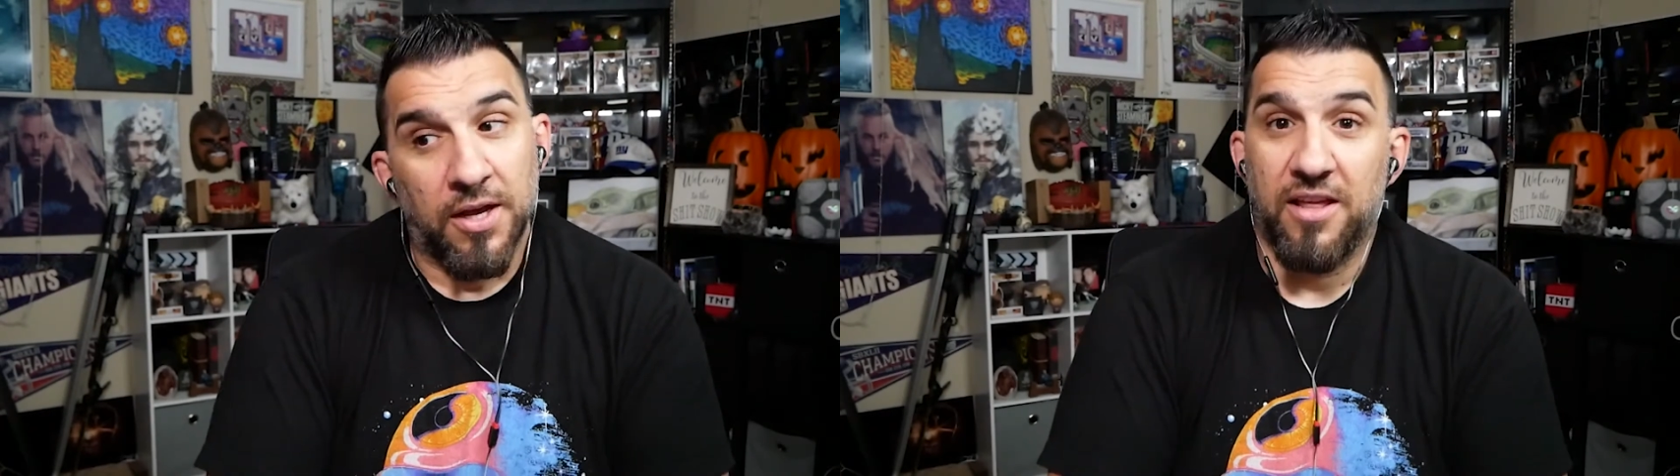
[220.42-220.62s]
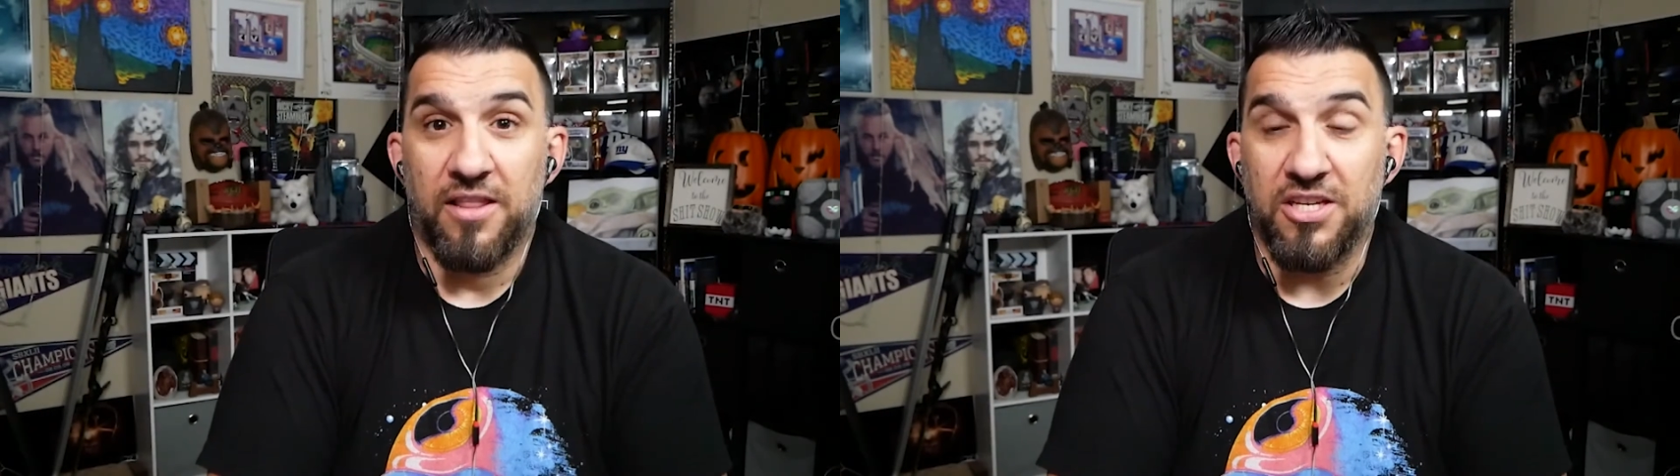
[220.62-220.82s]

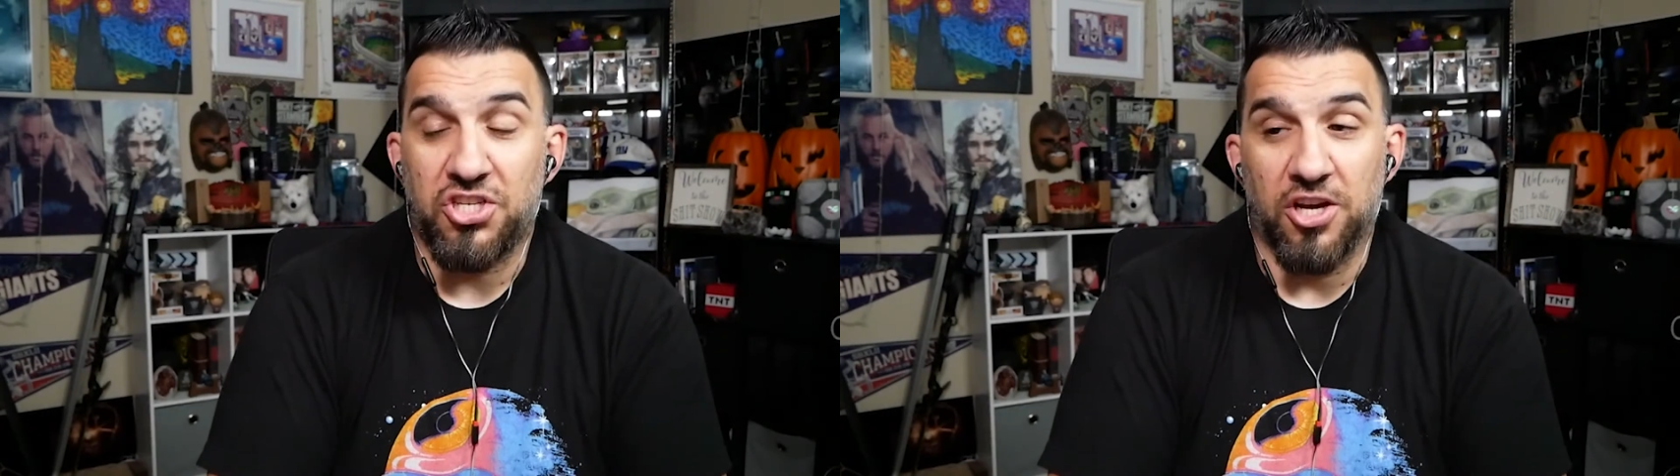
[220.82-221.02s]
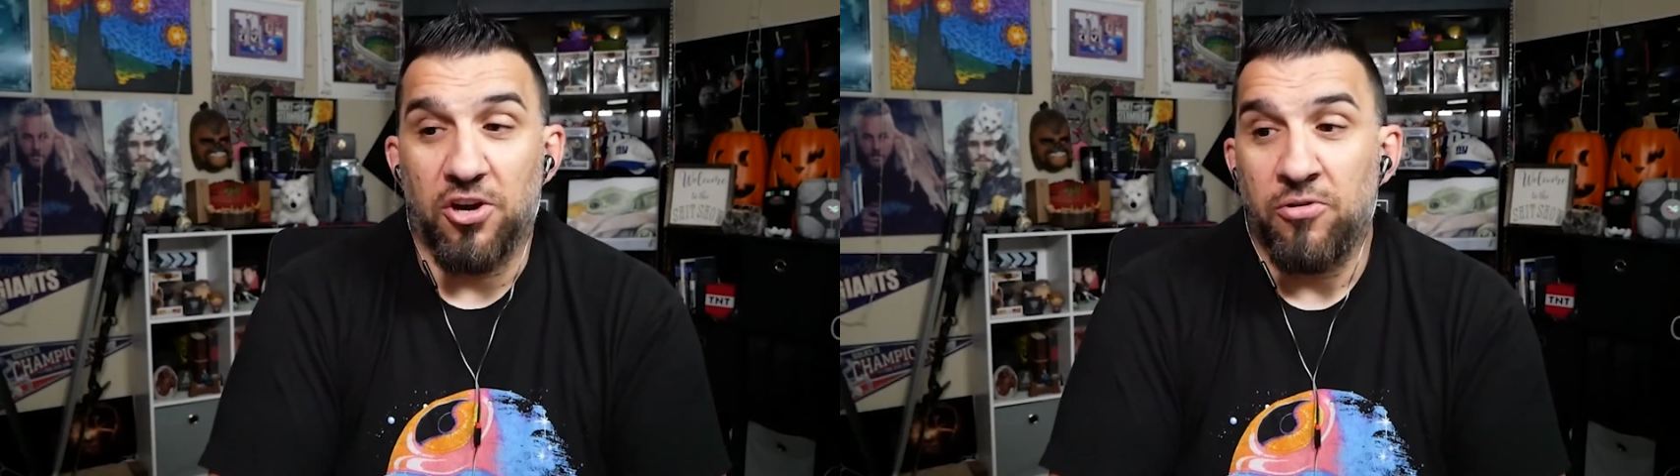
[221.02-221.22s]
this
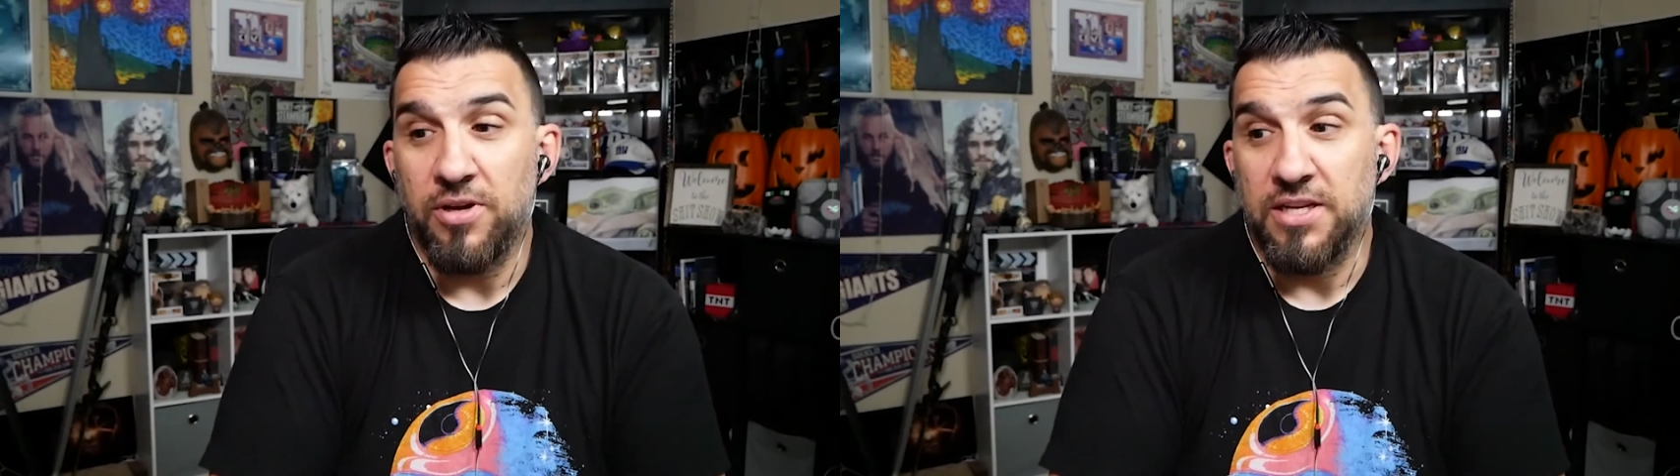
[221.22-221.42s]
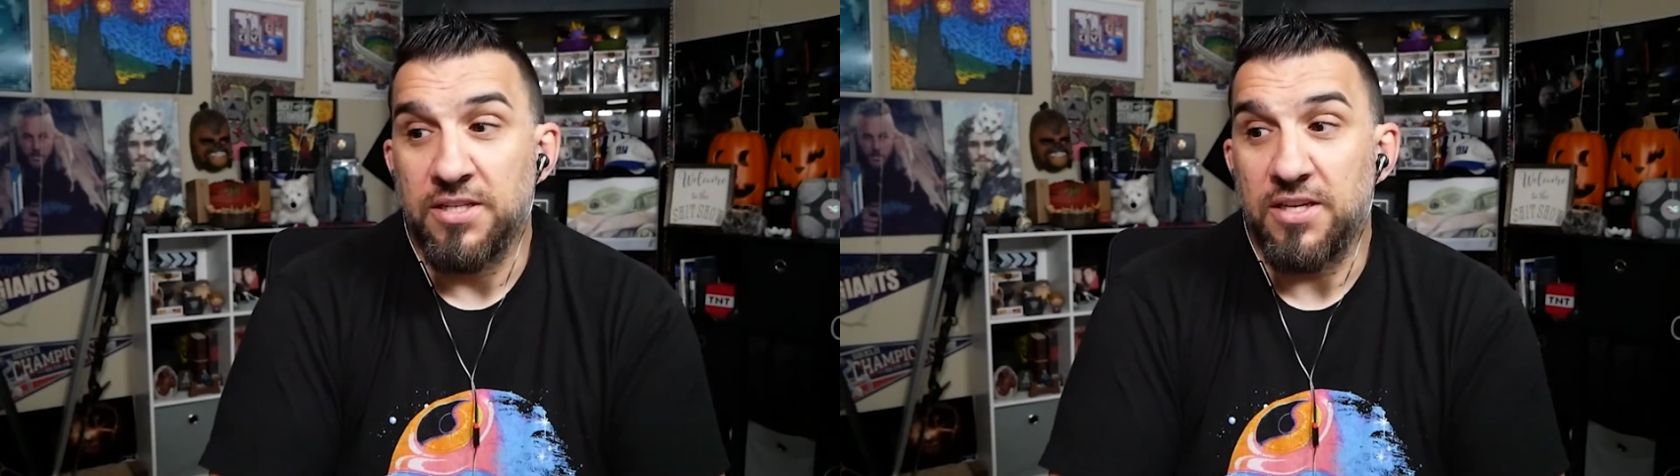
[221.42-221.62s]
show
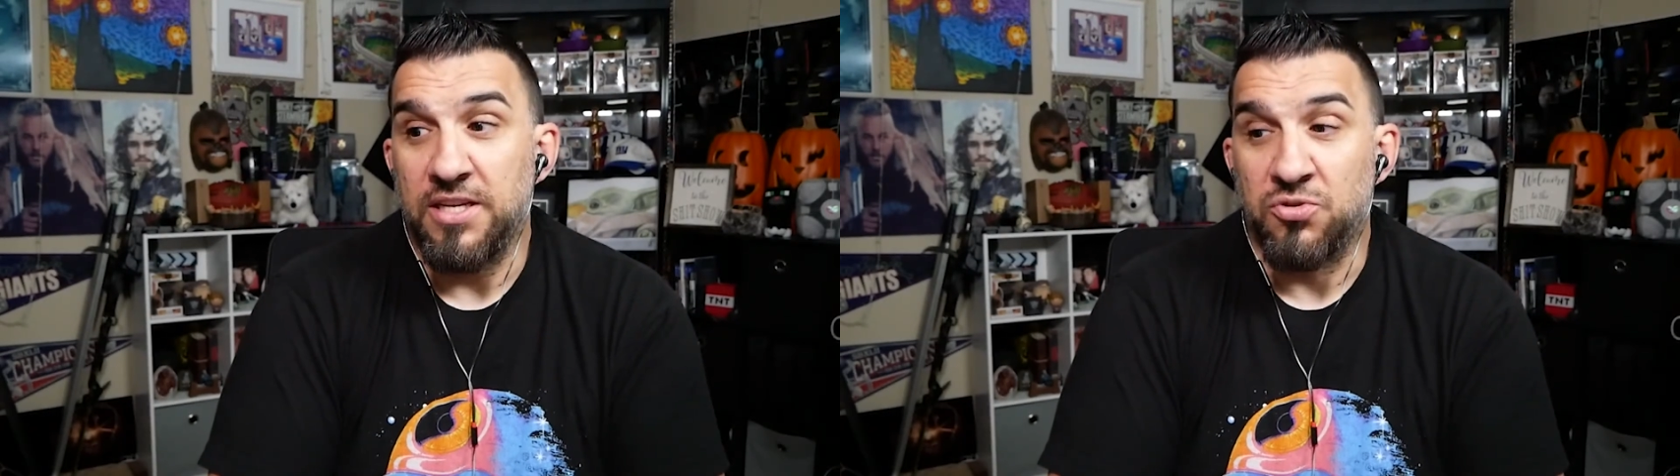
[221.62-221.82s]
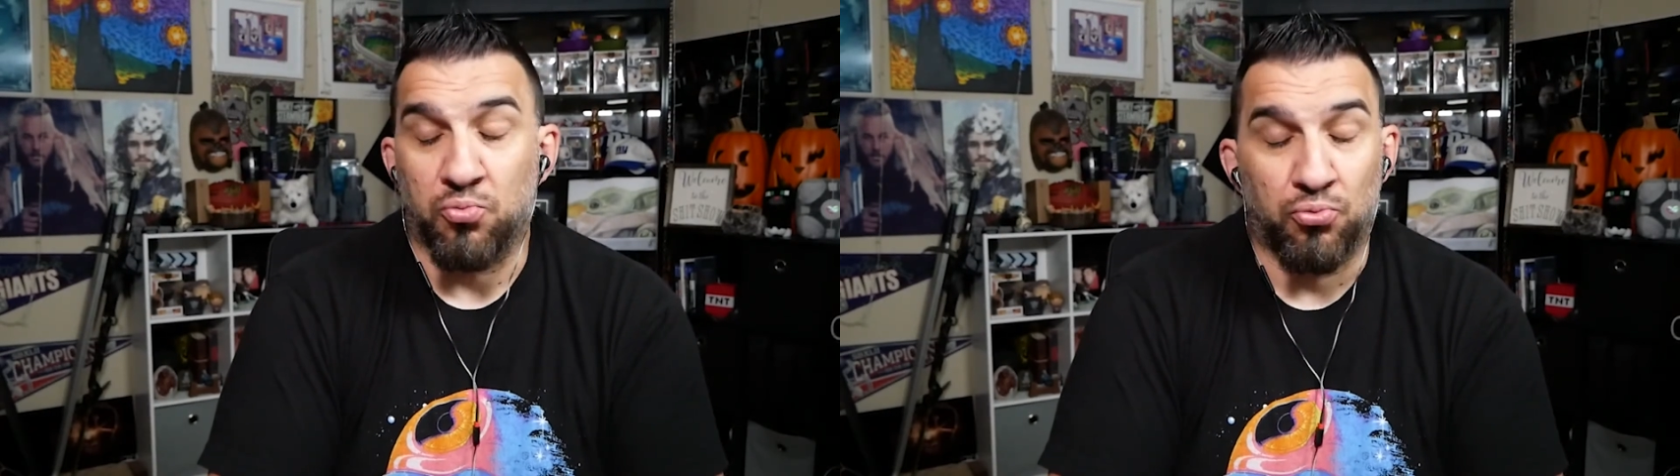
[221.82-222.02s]

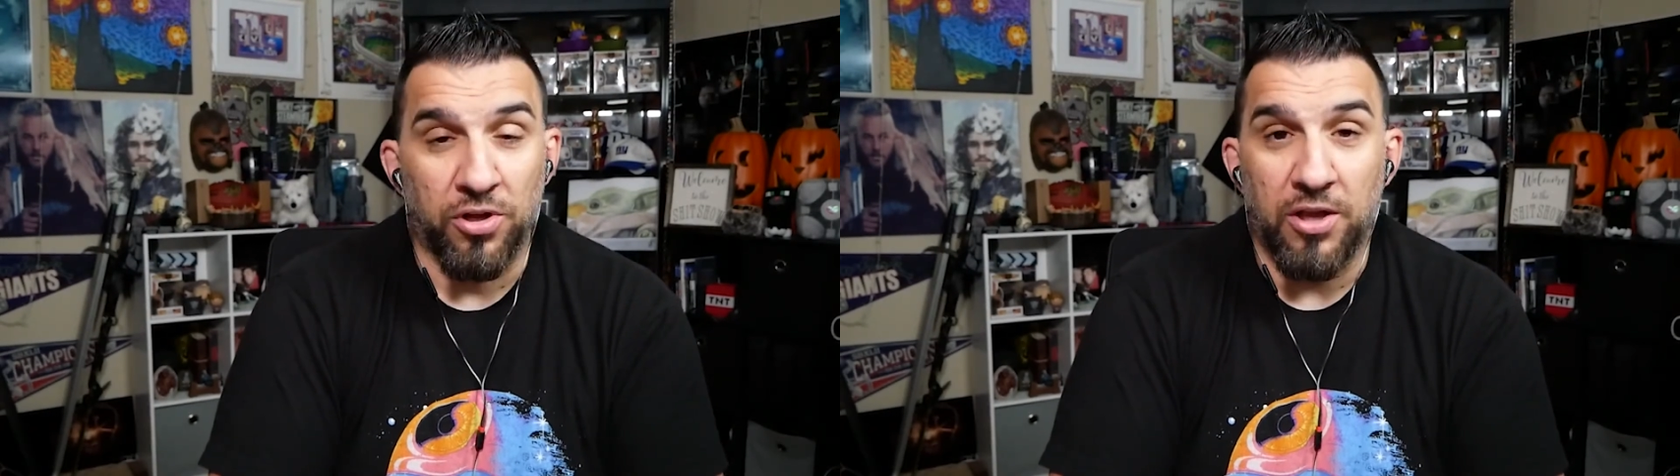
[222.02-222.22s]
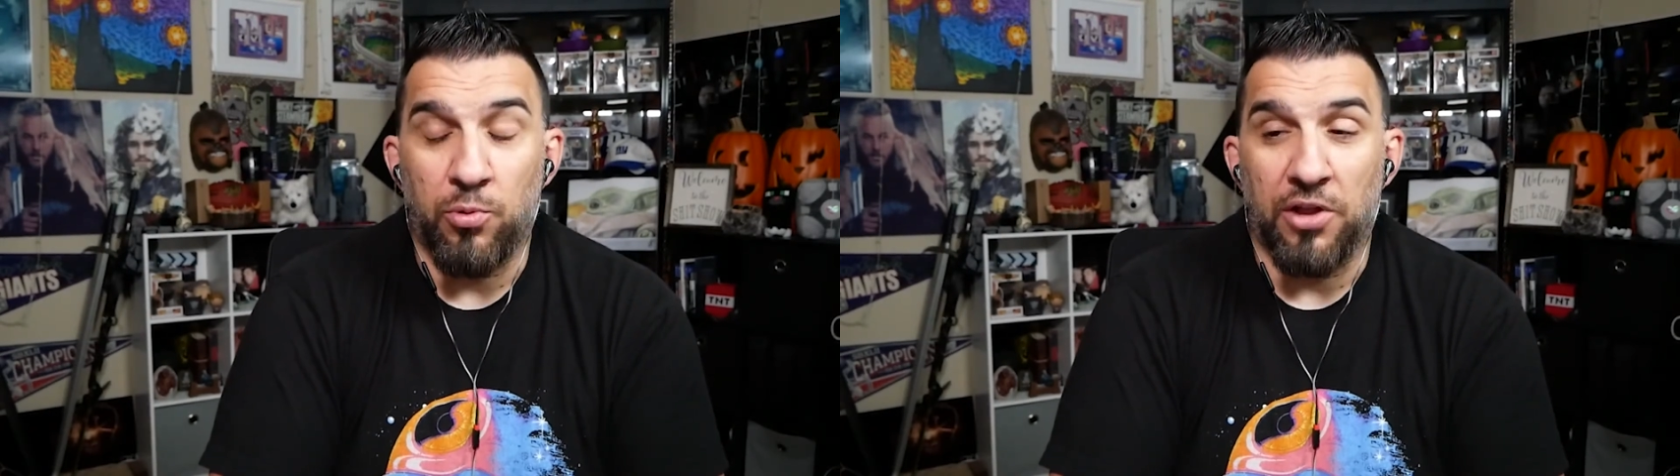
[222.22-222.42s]
is
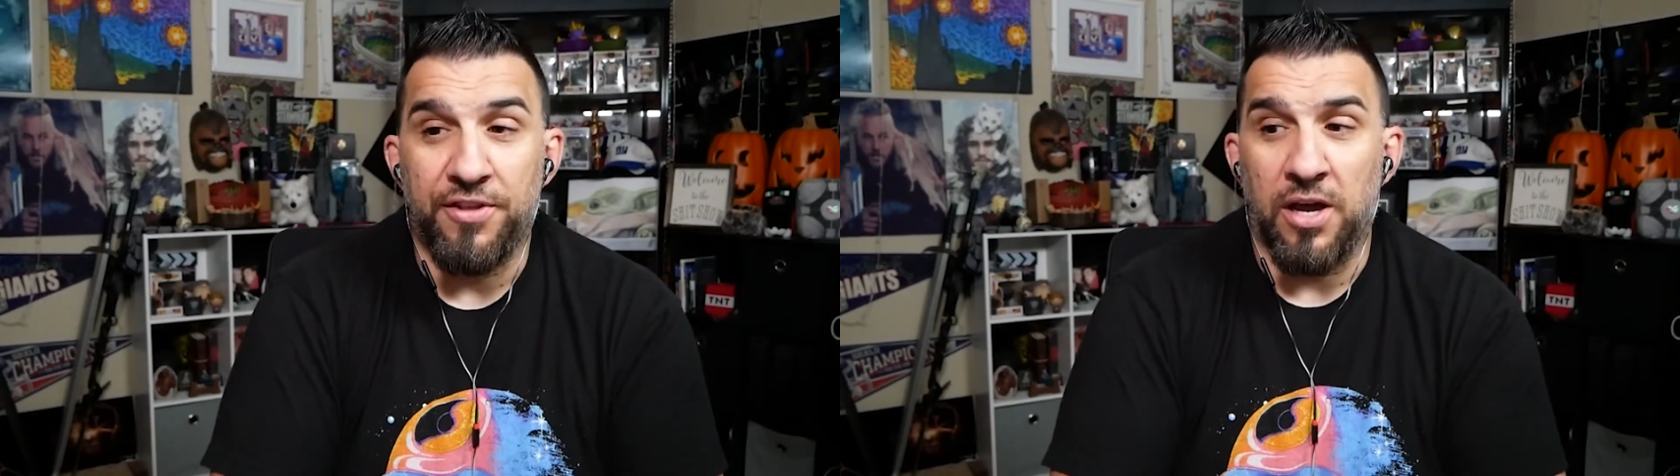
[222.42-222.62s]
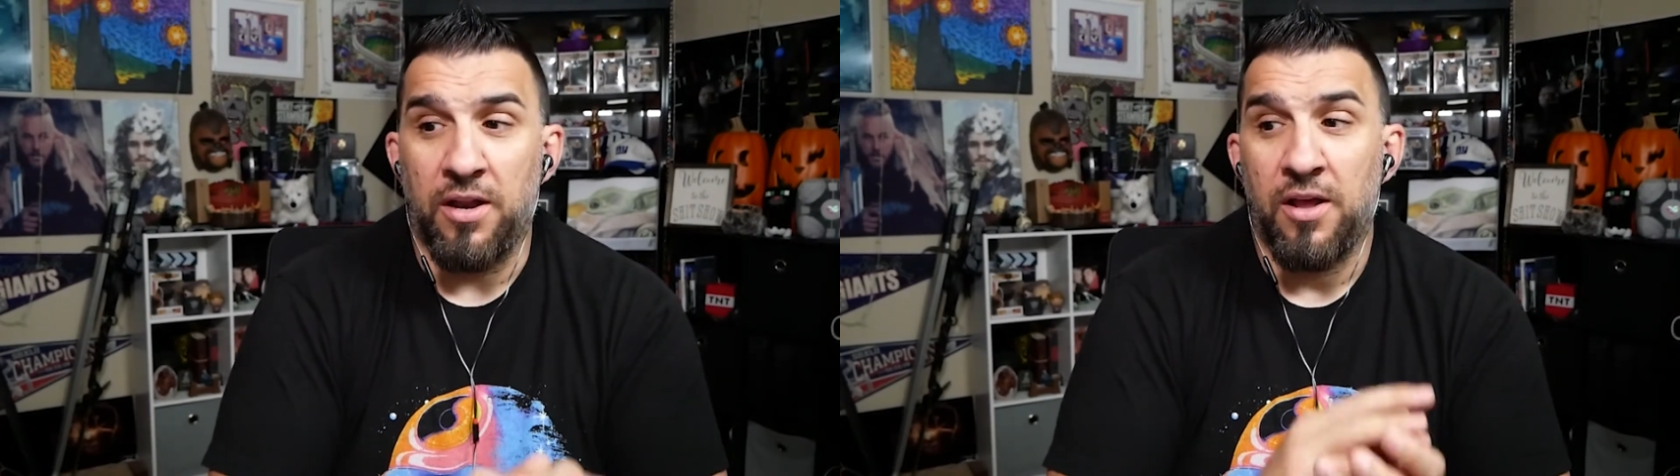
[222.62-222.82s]
really well
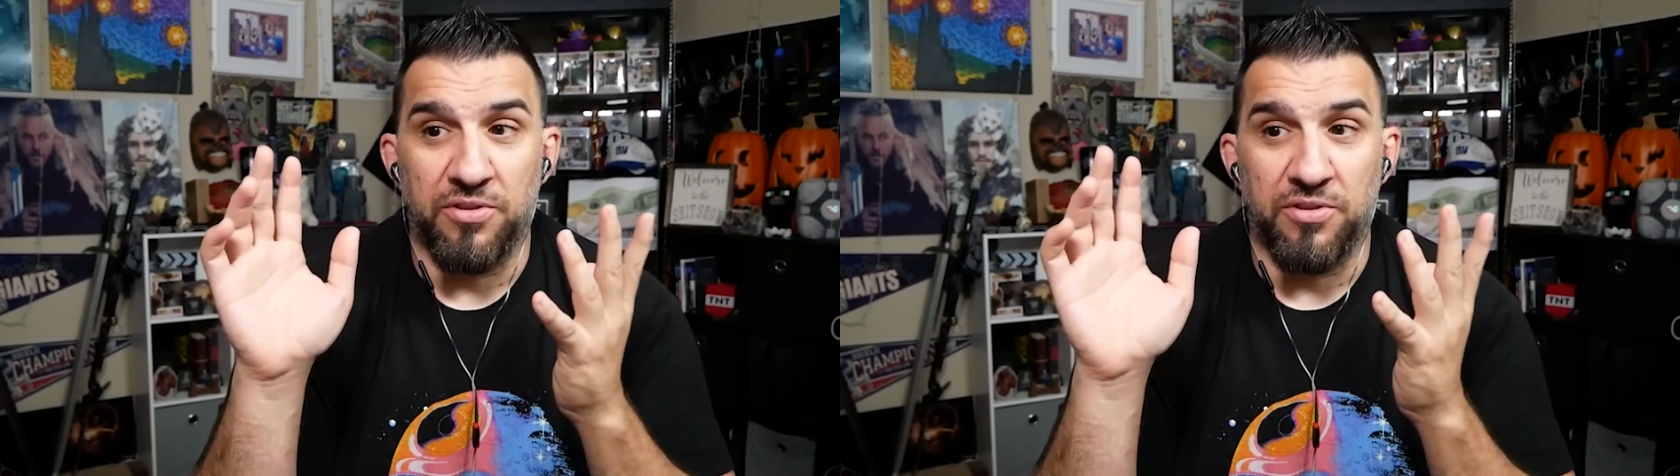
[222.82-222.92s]
done.